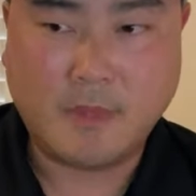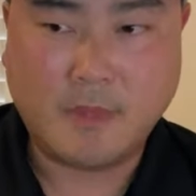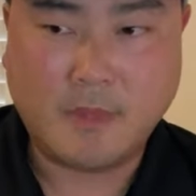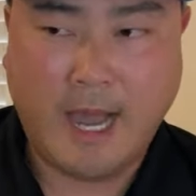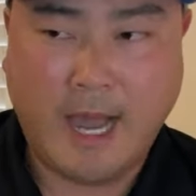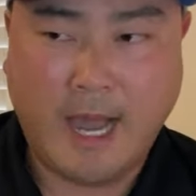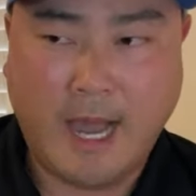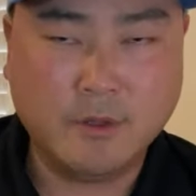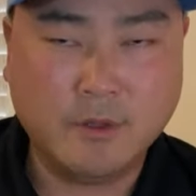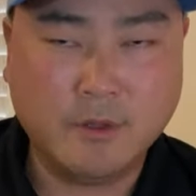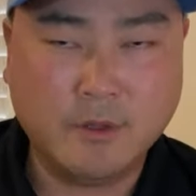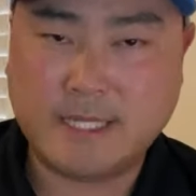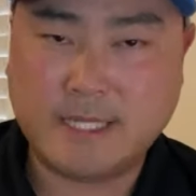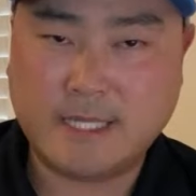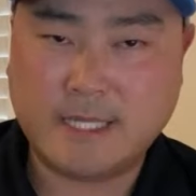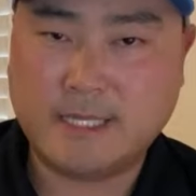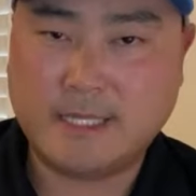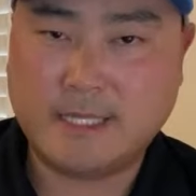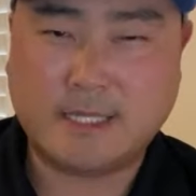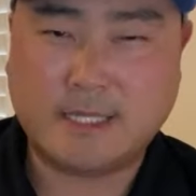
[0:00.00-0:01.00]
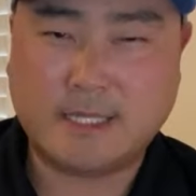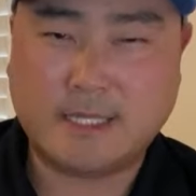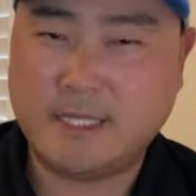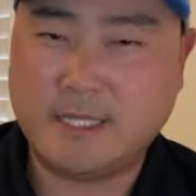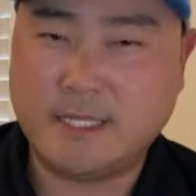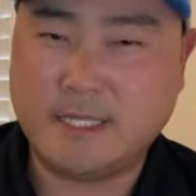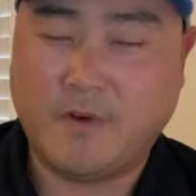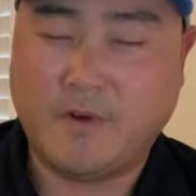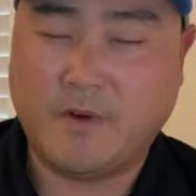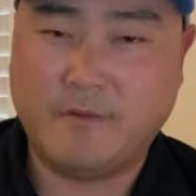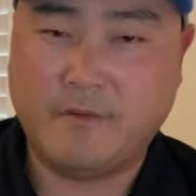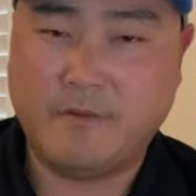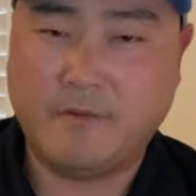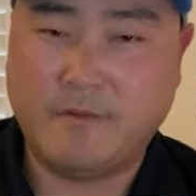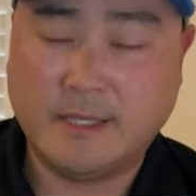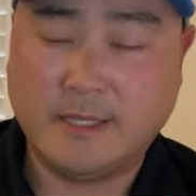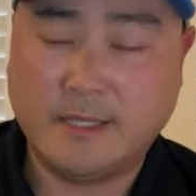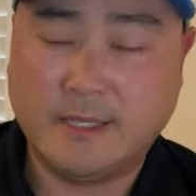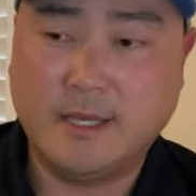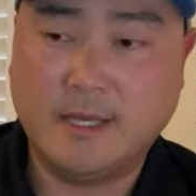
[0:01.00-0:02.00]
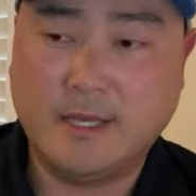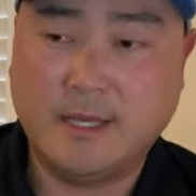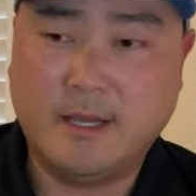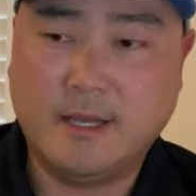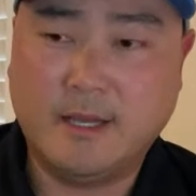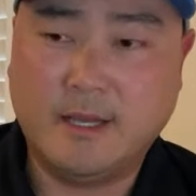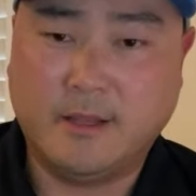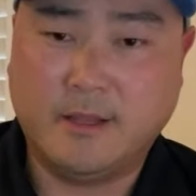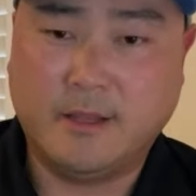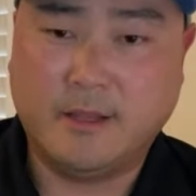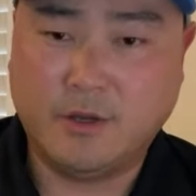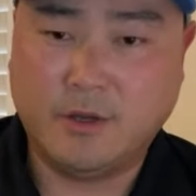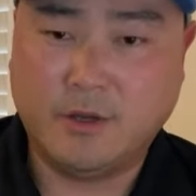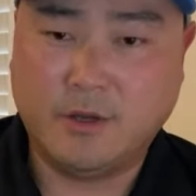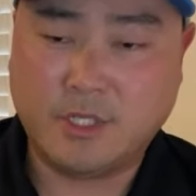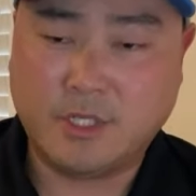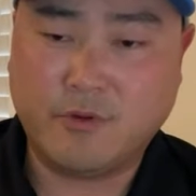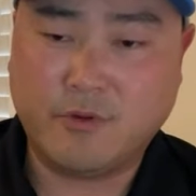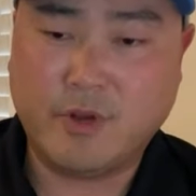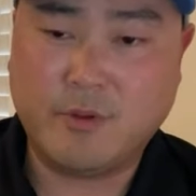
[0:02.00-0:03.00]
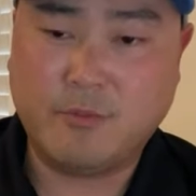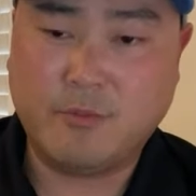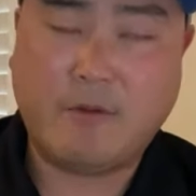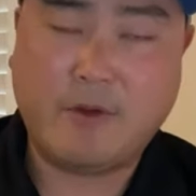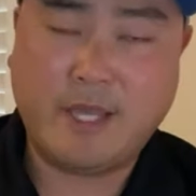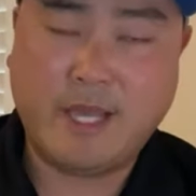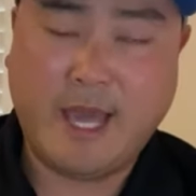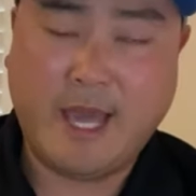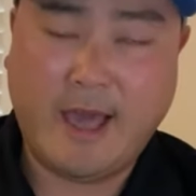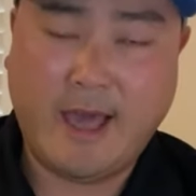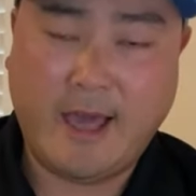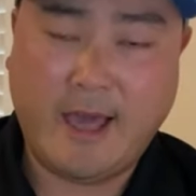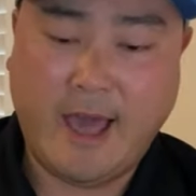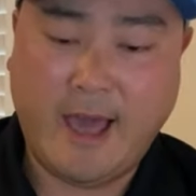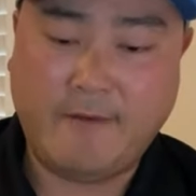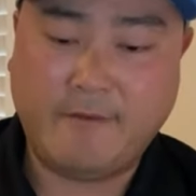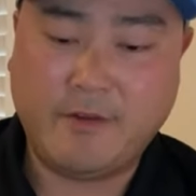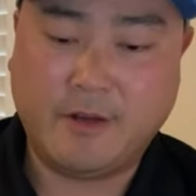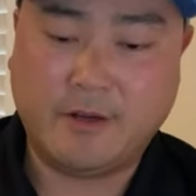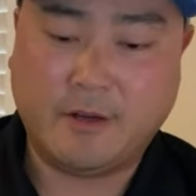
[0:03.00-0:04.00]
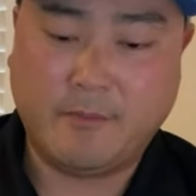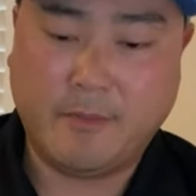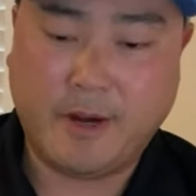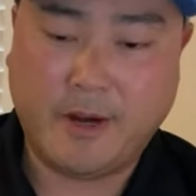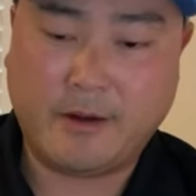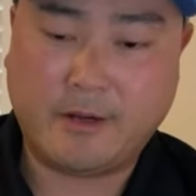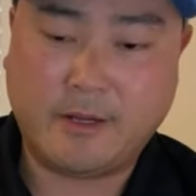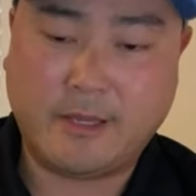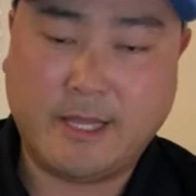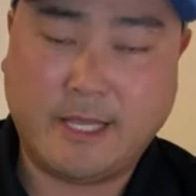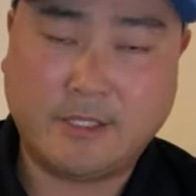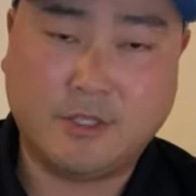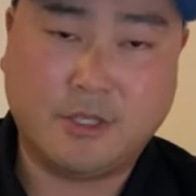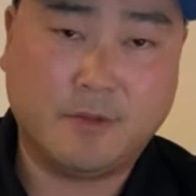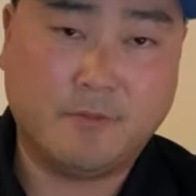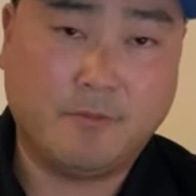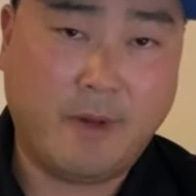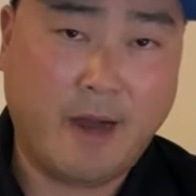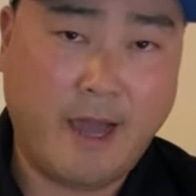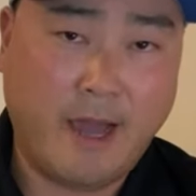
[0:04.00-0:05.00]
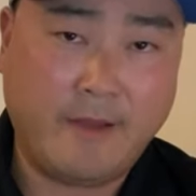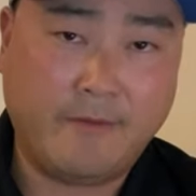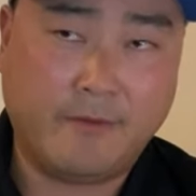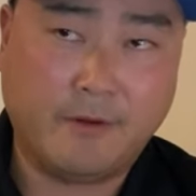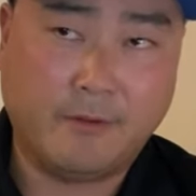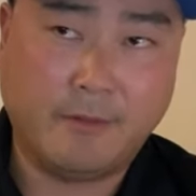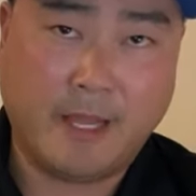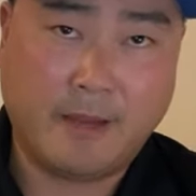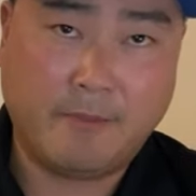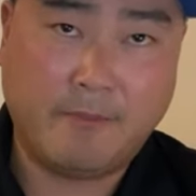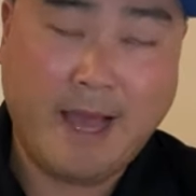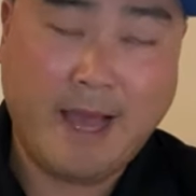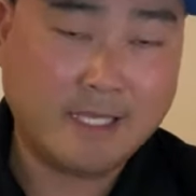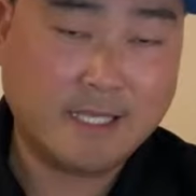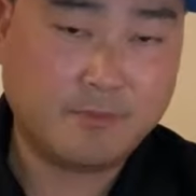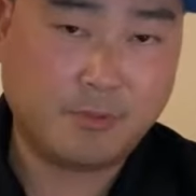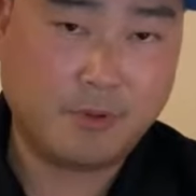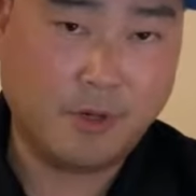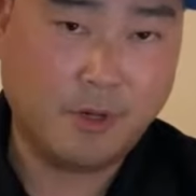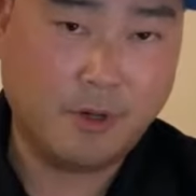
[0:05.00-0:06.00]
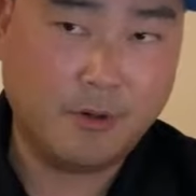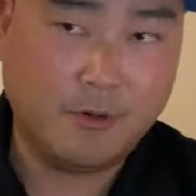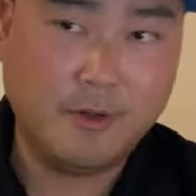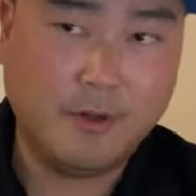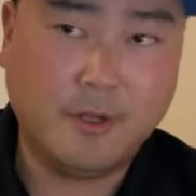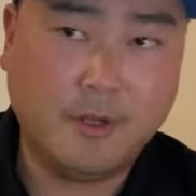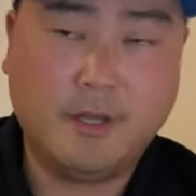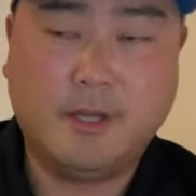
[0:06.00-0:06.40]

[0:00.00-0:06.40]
I wouldn't say it's thin as Varivas. The Yozuri that we have here in America that you can buy from like Bass Pro,